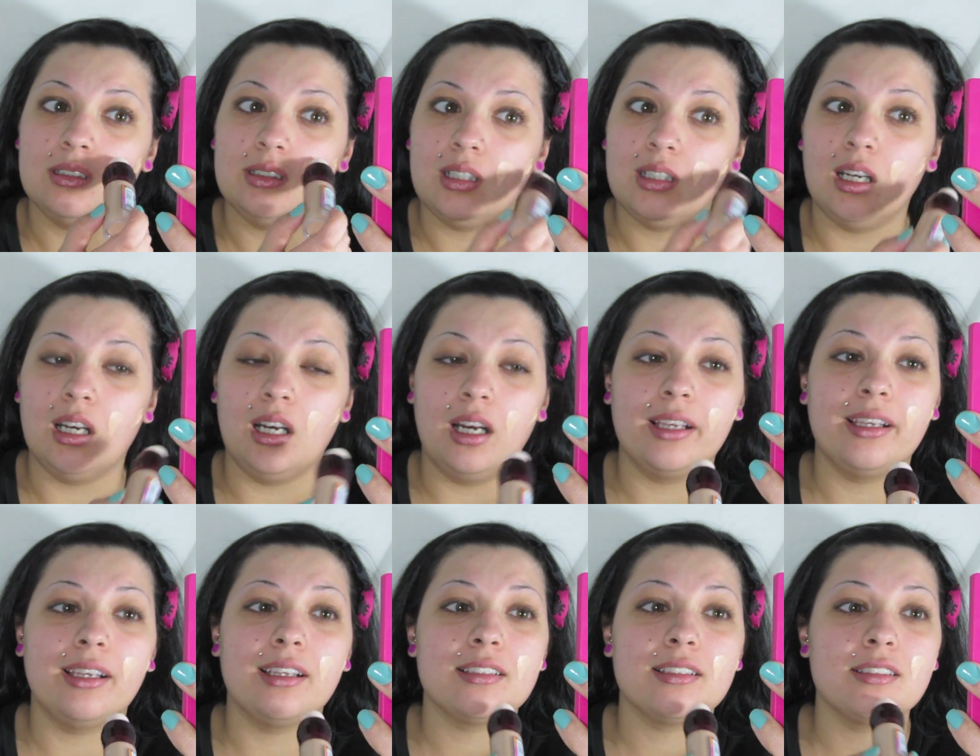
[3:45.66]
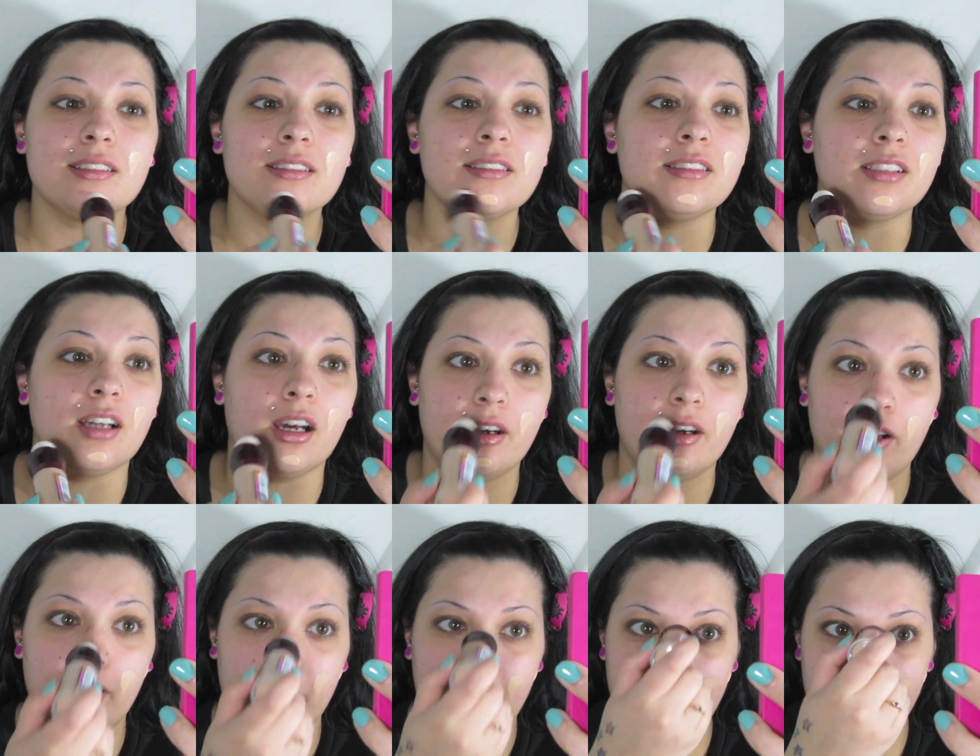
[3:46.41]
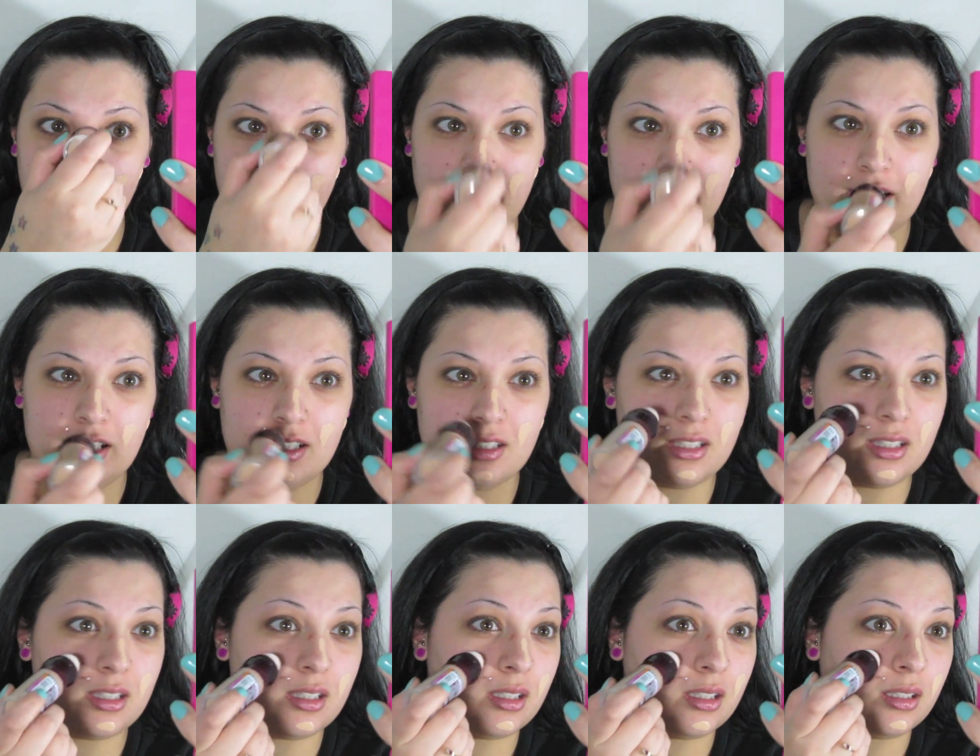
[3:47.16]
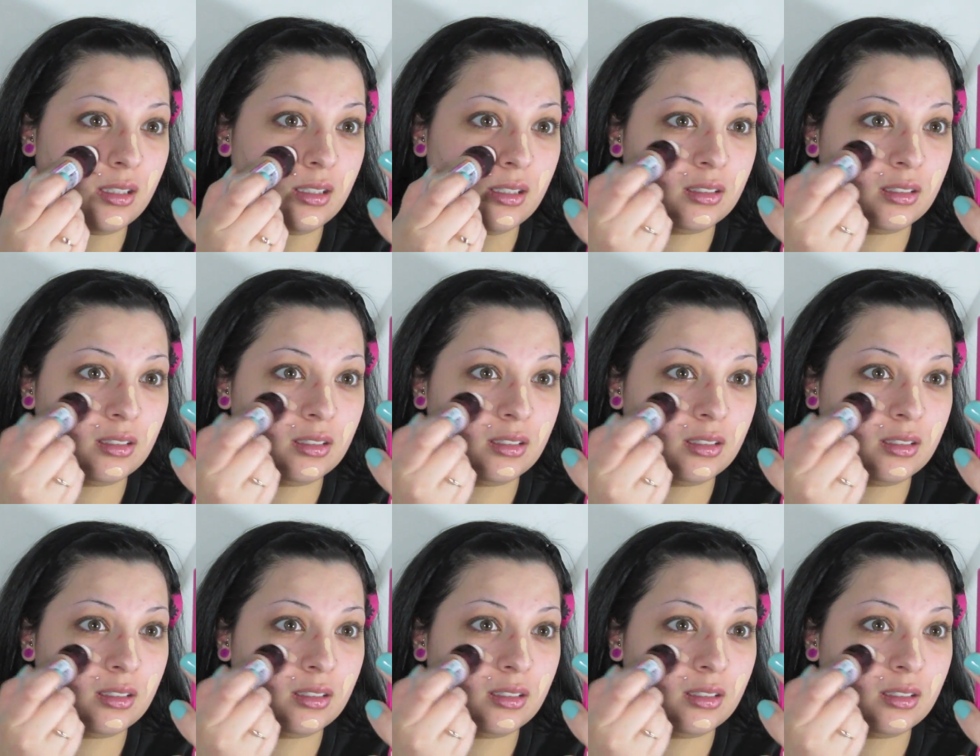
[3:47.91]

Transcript: I guess, dot it on my face.